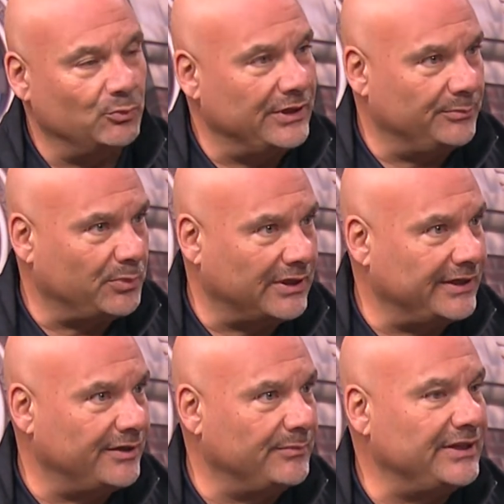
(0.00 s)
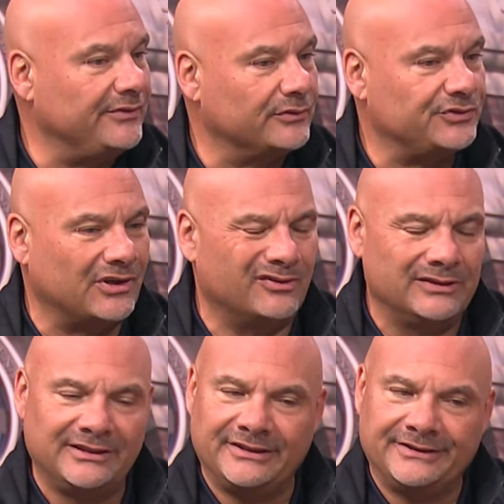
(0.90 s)
We didn't play him either.
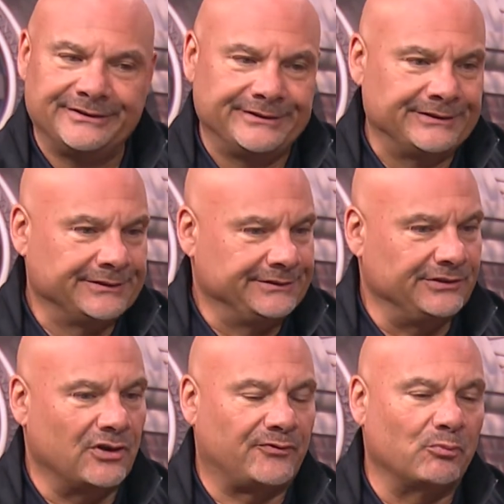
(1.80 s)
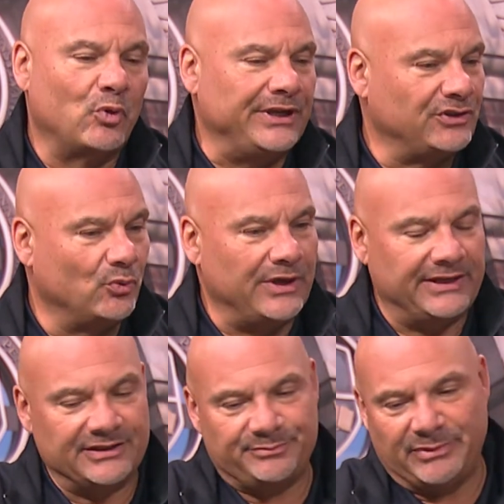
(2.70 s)
So, from week to
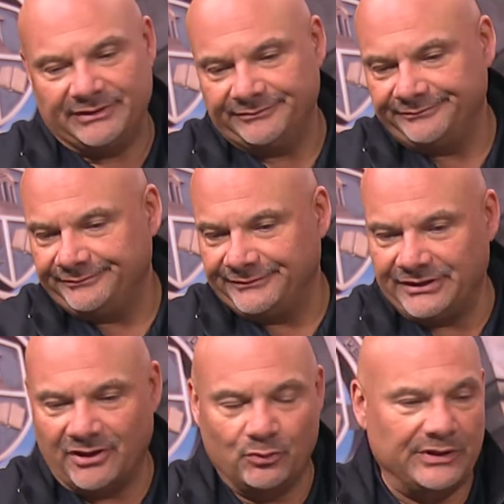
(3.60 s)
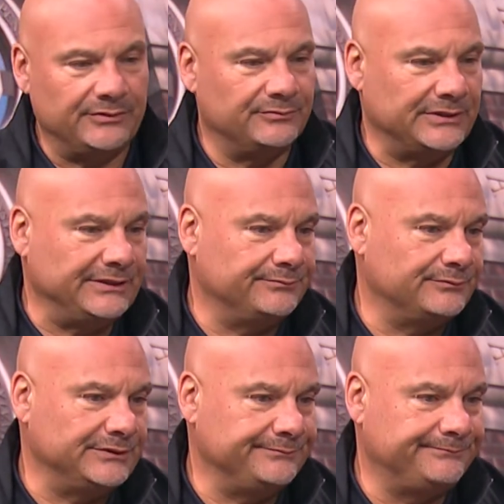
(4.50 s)
week, it's been,
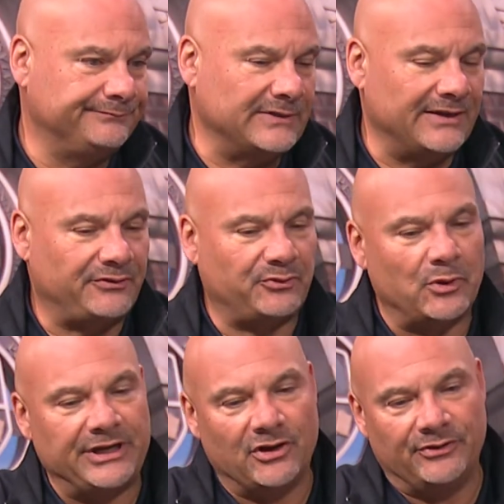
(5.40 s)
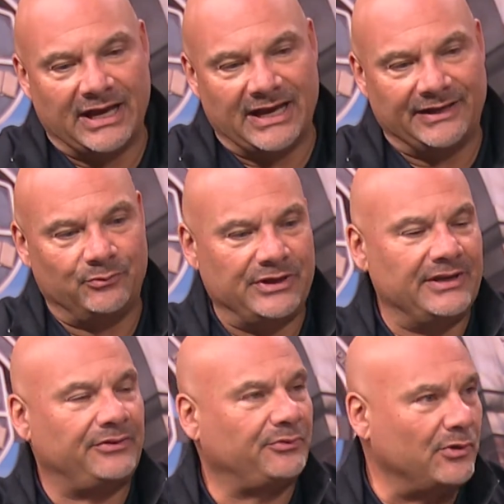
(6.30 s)
we have 3 go down and we
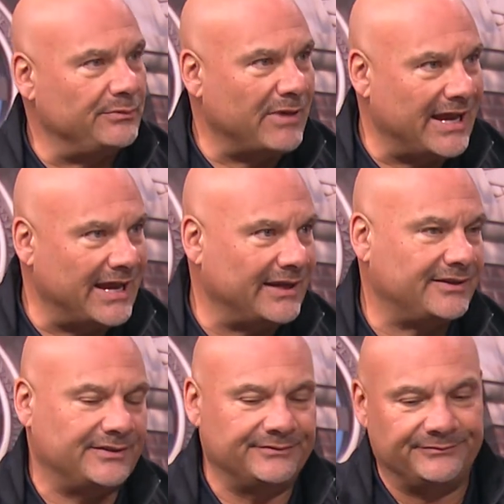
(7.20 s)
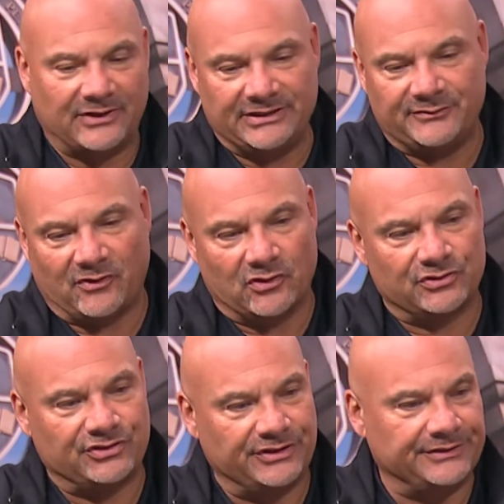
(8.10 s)
get 3 back, and vice versa.